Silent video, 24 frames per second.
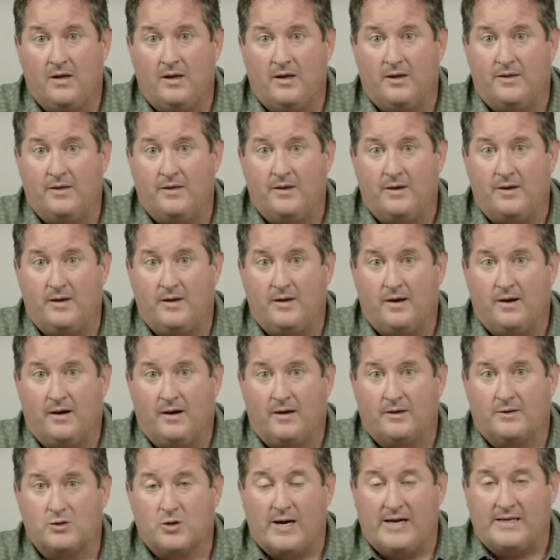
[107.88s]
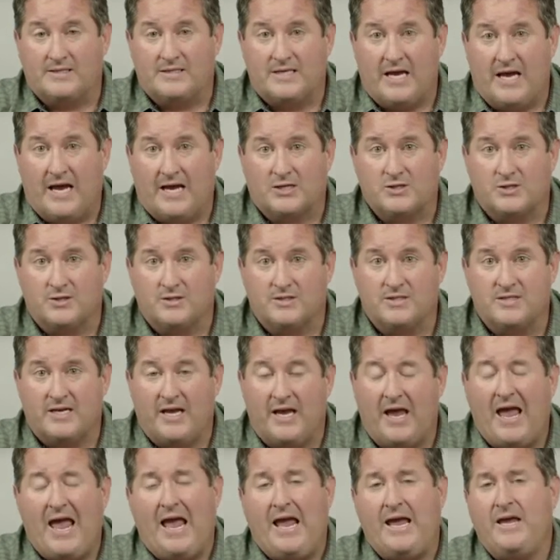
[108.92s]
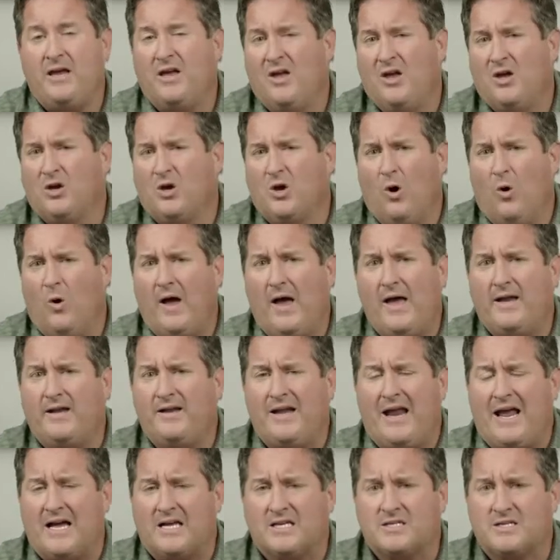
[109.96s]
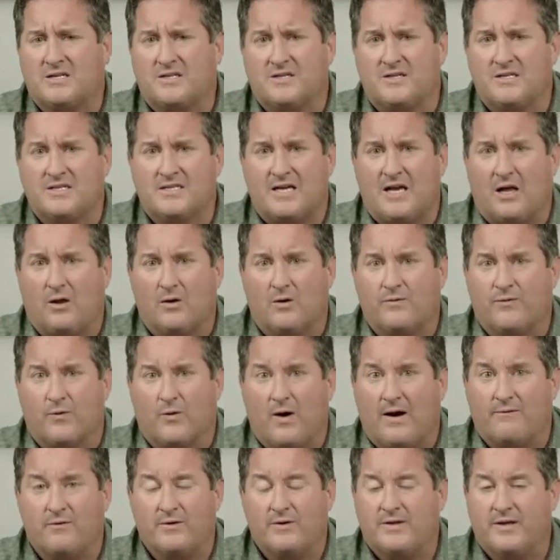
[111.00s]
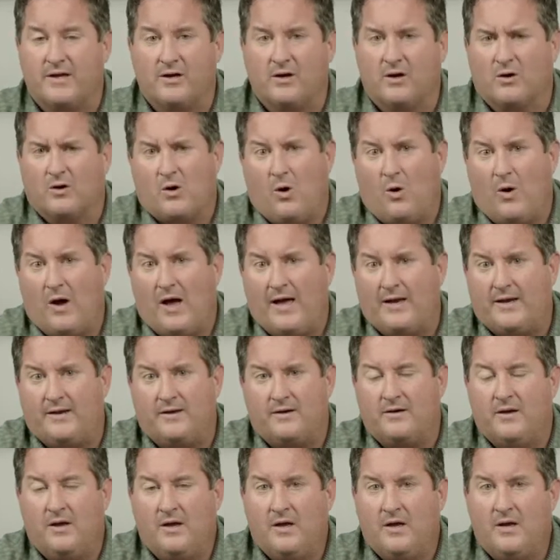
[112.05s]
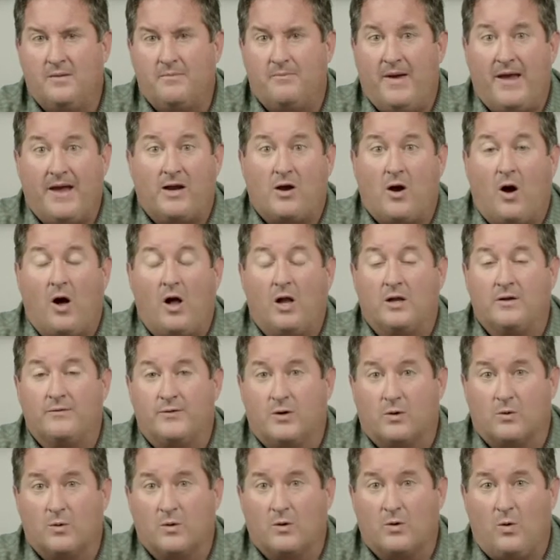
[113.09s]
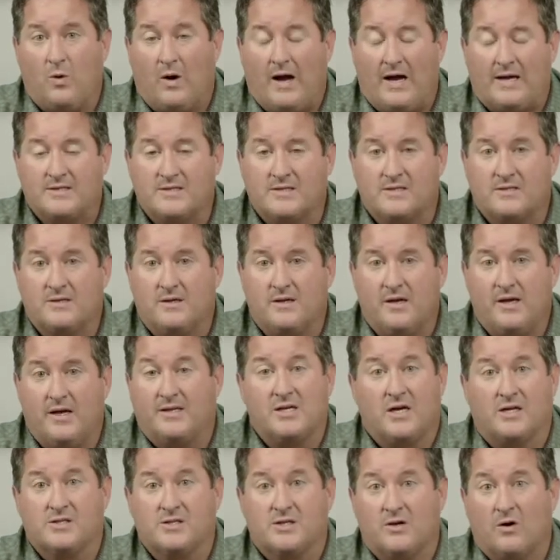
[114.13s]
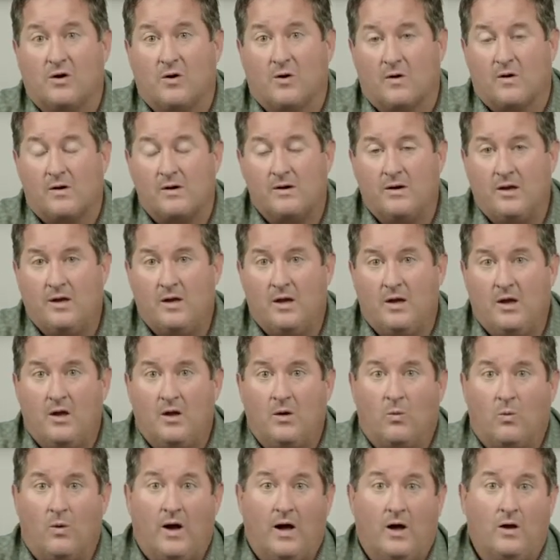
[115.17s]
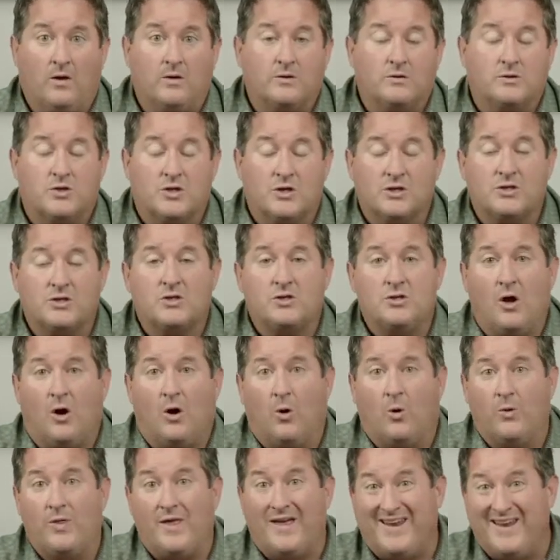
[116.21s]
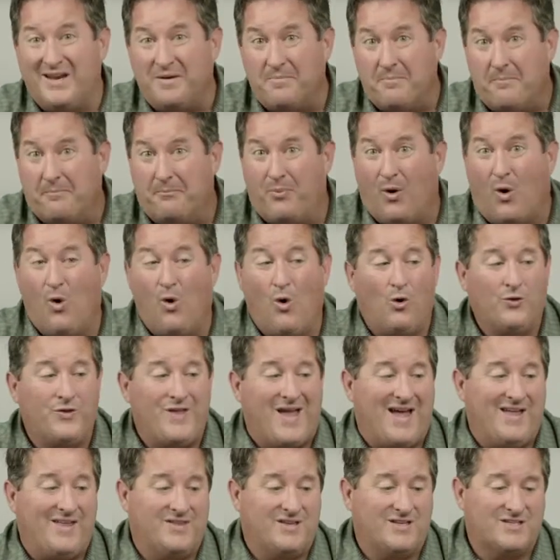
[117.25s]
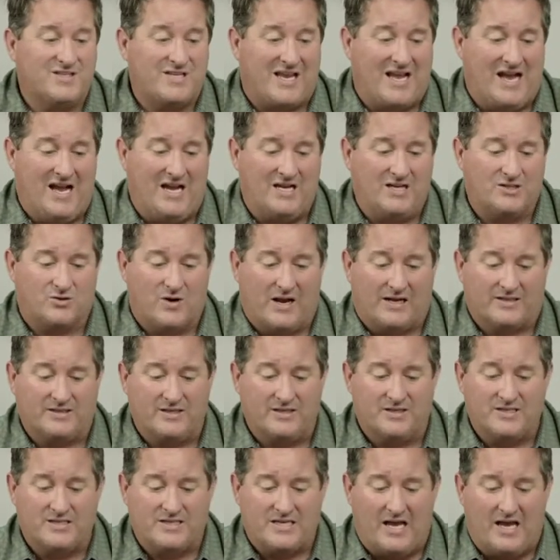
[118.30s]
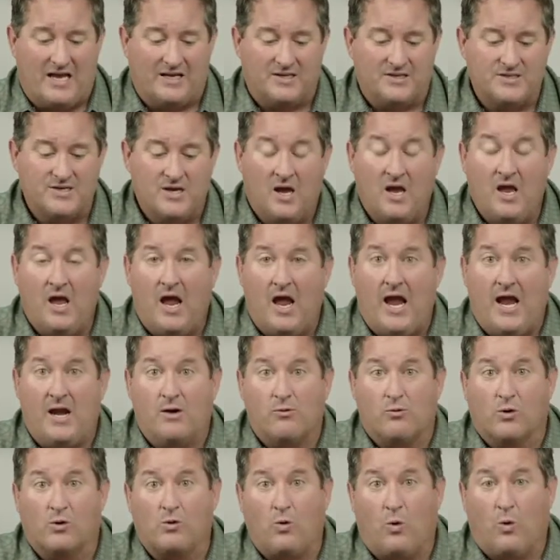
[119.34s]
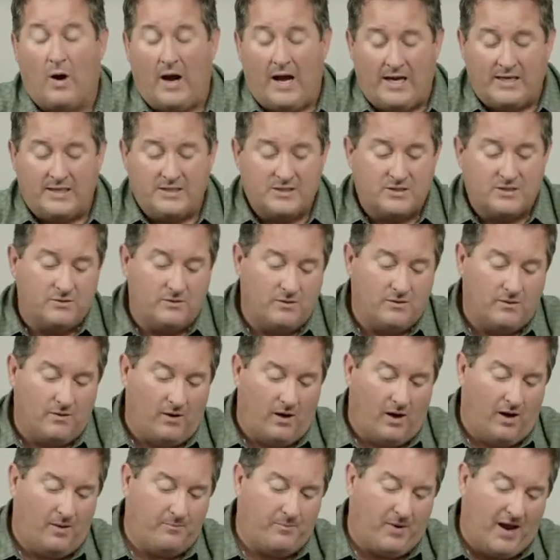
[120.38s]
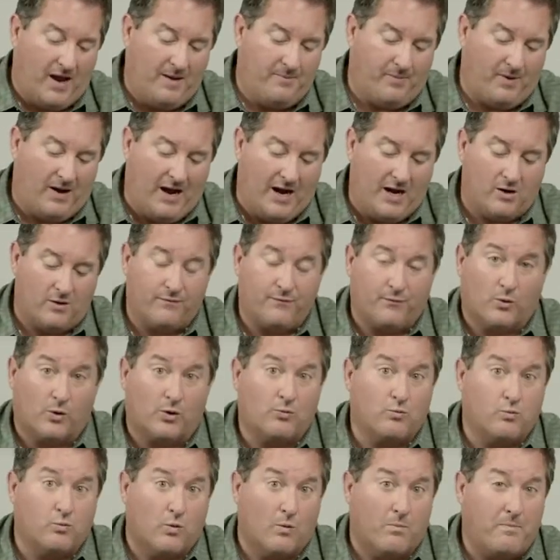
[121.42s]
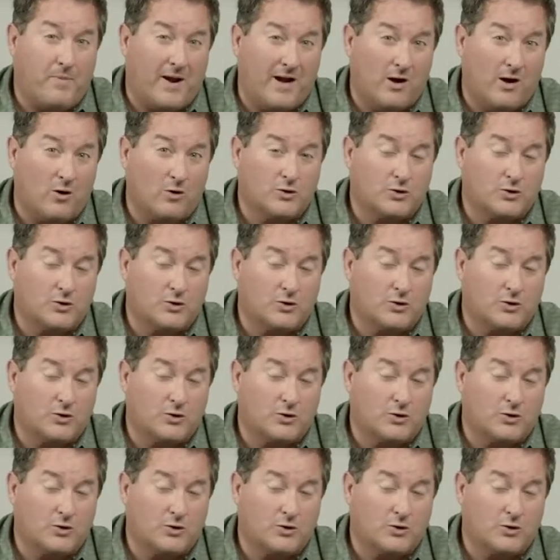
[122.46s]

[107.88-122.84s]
the transaction say, "Hey, go ahead and ask the seller for everything, or go ahead and make all of your requests. It doesn't hurt." Well, just know that in bold on this contract, it says a request by buyer for repairs